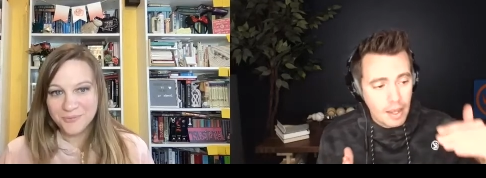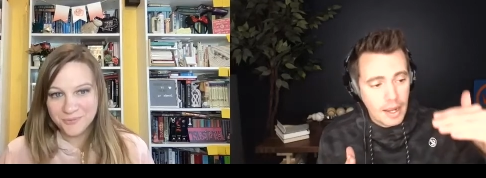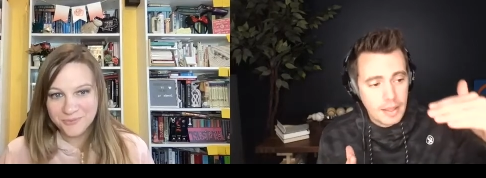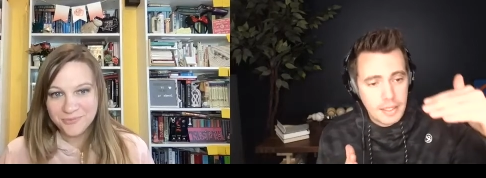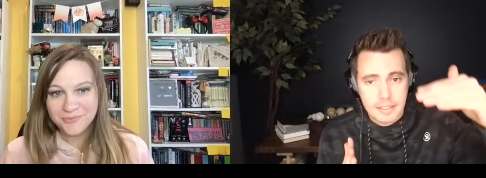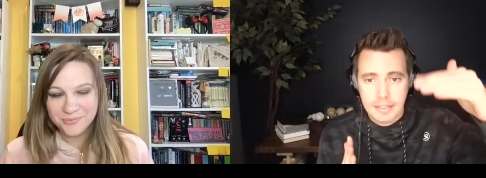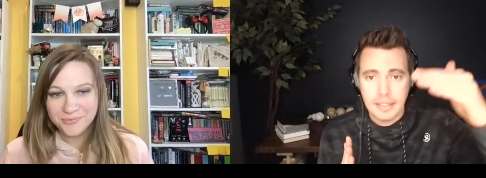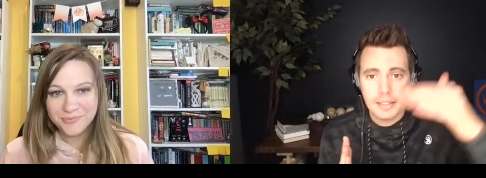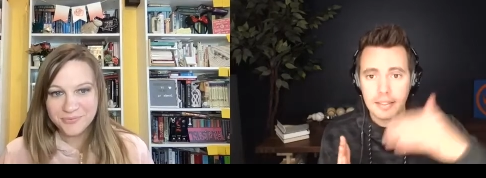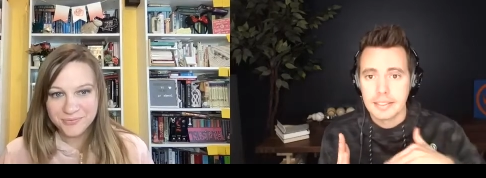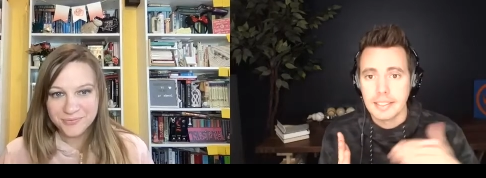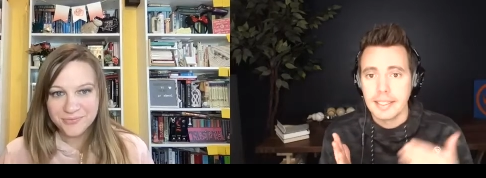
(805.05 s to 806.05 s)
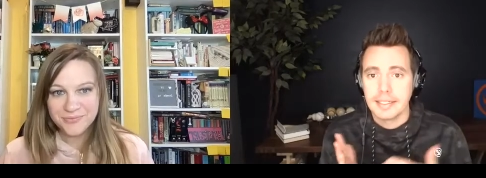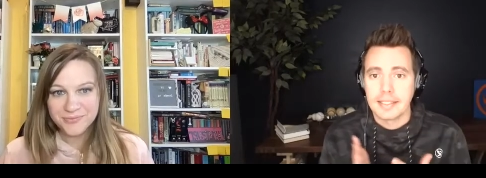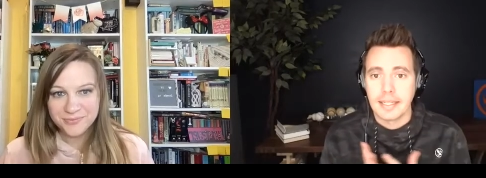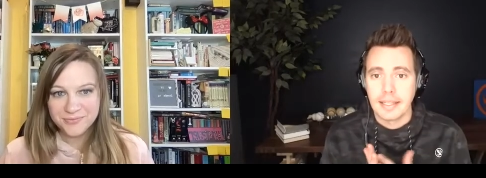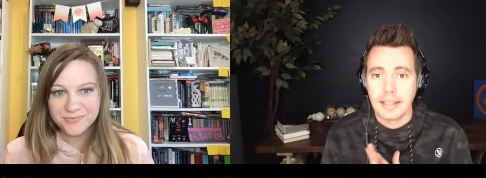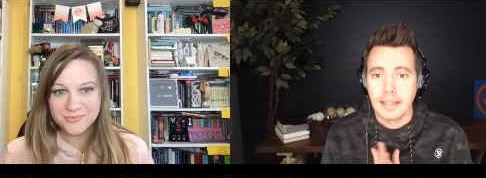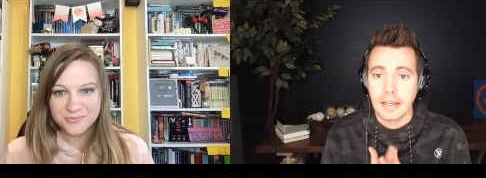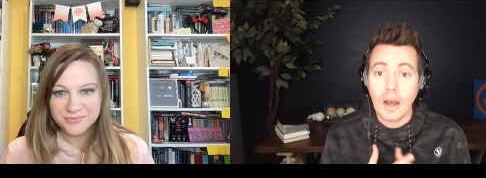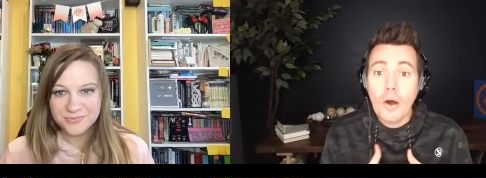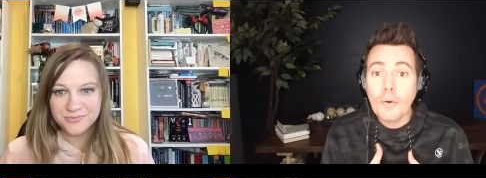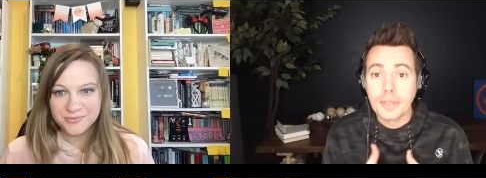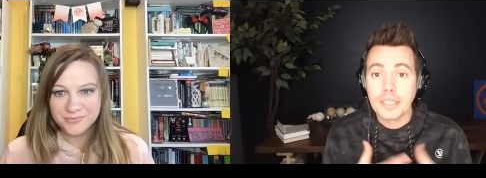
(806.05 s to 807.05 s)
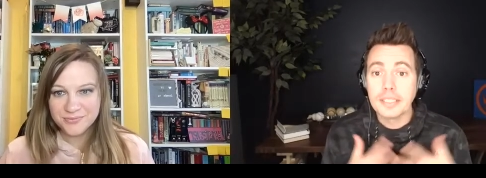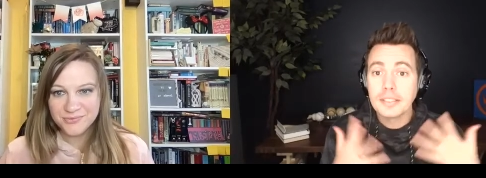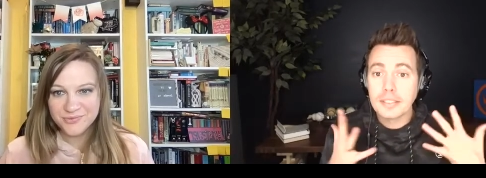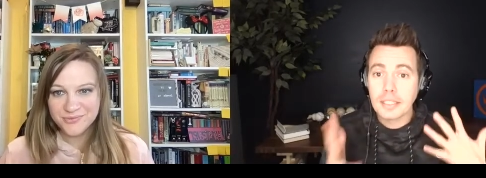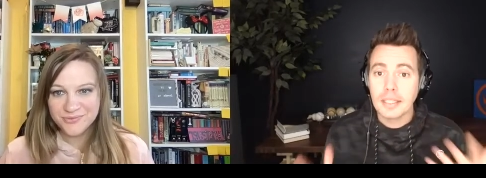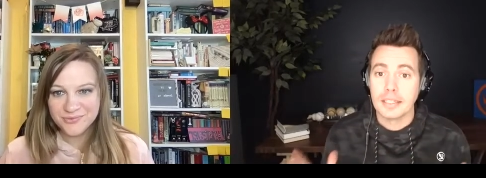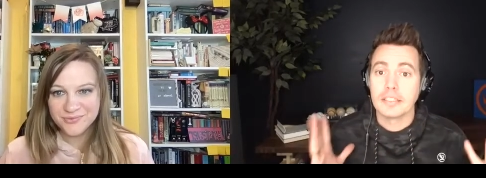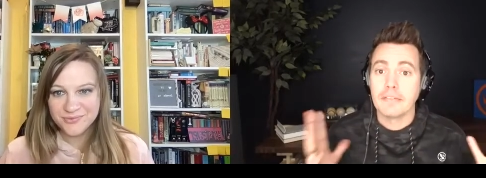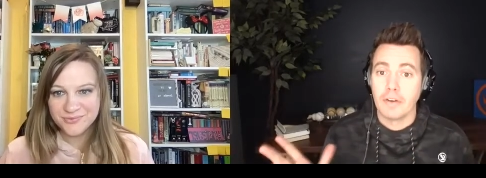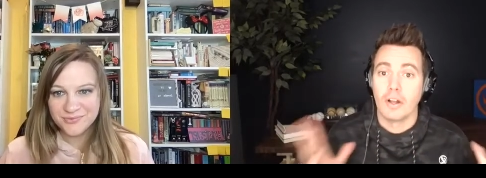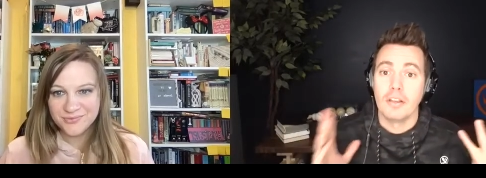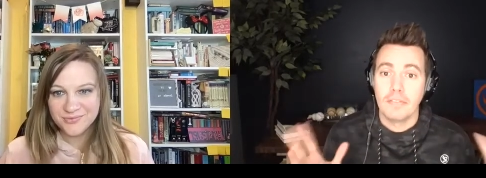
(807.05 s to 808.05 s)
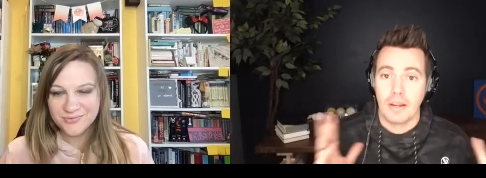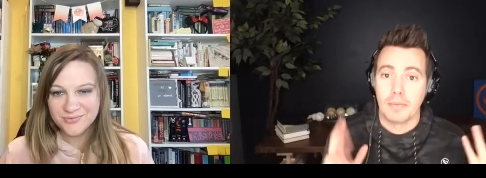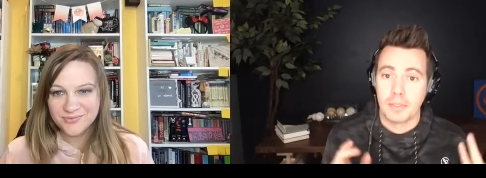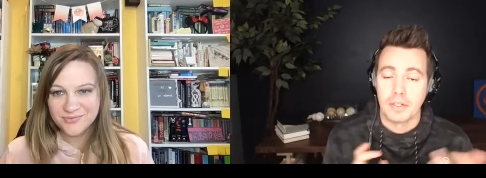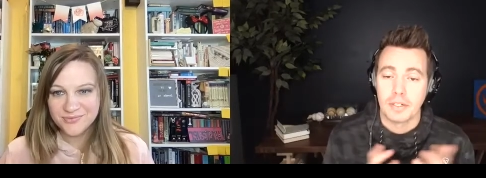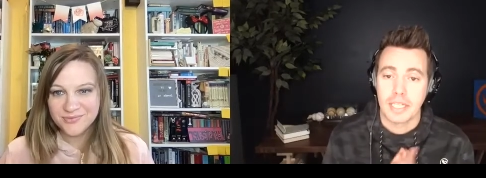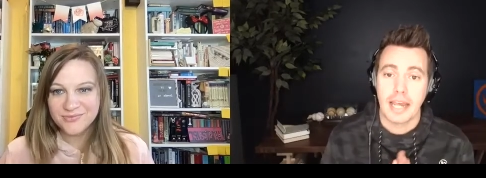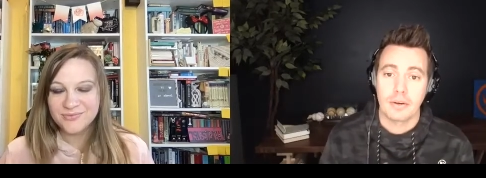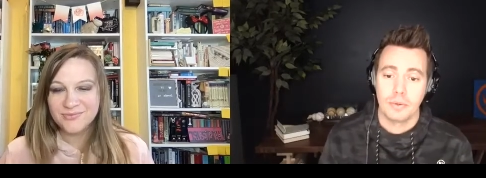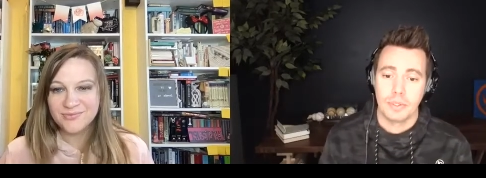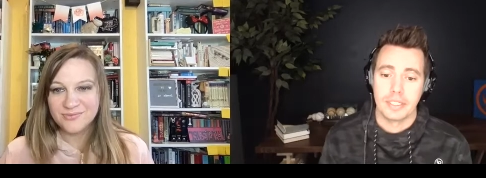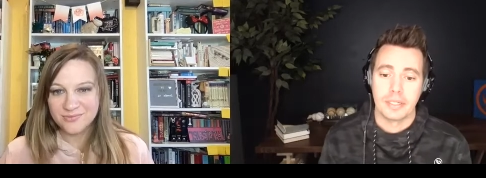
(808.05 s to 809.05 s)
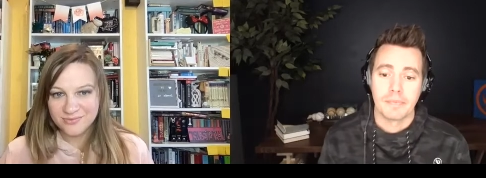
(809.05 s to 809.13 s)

Speaker 1: And they see this list and they think, oh, this is a list of all of Amazon's categories.